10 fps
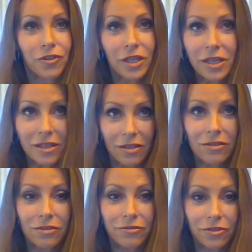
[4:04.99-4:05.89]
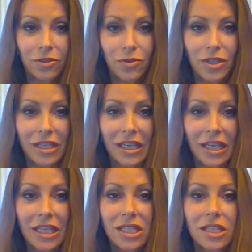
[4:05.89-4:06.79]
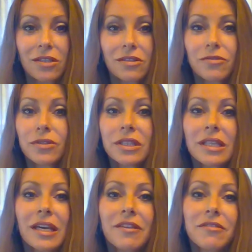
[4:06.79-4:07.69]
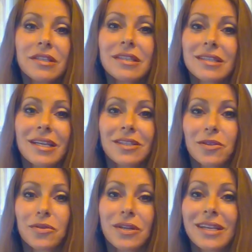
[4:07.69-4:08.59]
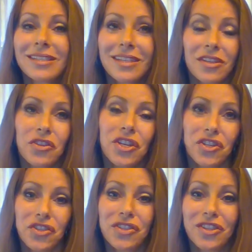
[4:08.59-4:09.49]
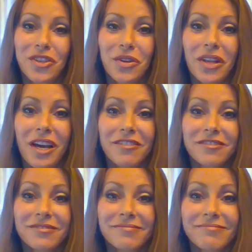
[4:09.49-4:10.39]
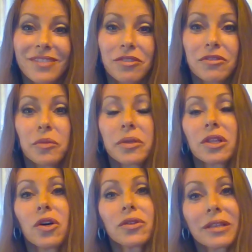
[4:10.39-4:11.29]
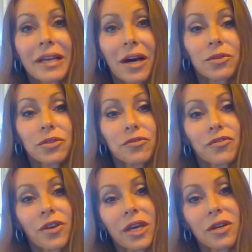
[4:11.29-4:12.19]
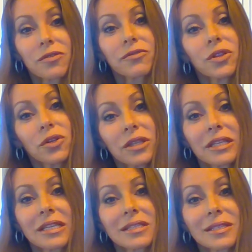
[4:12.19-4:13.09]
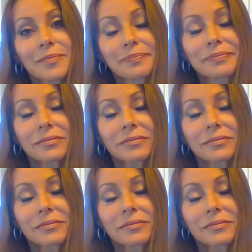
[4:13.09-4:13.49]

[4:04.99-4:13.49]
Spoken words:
fear of losing it, you will never decide to create any changes in your life. You will be lonely out of fear of loneliness,